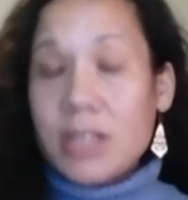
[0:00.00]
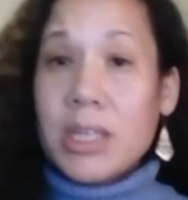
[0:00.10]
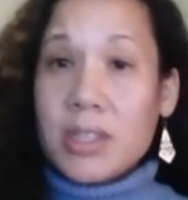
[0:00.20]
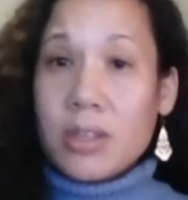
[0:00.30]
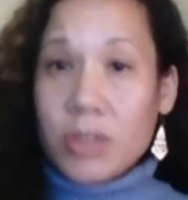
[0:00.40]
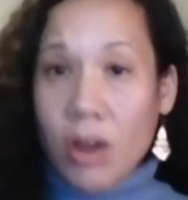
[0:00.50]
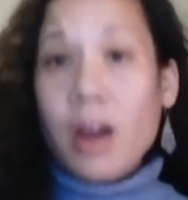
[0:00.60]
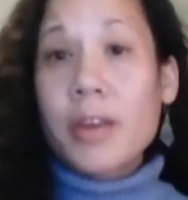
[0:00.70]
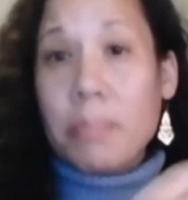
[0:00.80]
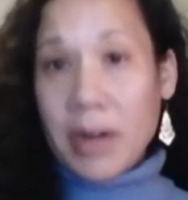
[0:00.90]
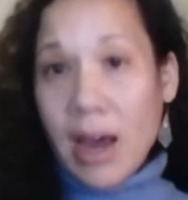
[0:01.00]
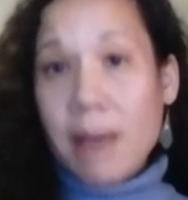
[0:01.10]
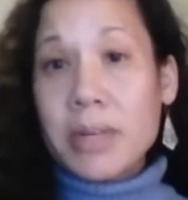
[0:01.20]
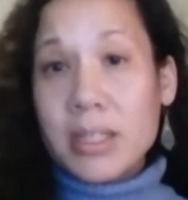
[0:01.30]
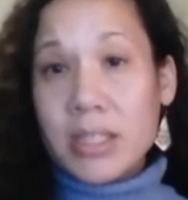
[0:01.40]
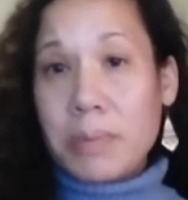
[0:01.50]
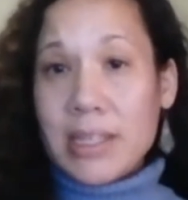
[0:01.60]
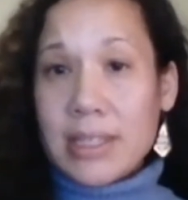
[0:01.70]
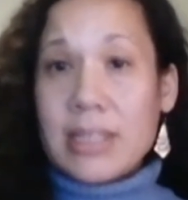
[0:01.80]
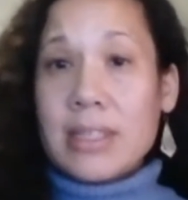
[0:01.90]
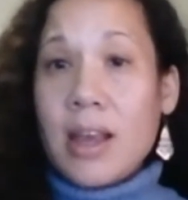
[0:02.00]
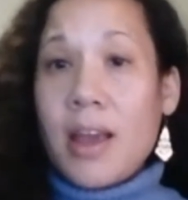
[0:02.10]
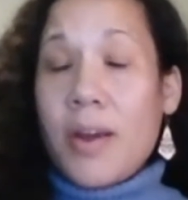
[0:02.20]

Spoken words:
because those are the predominant spaces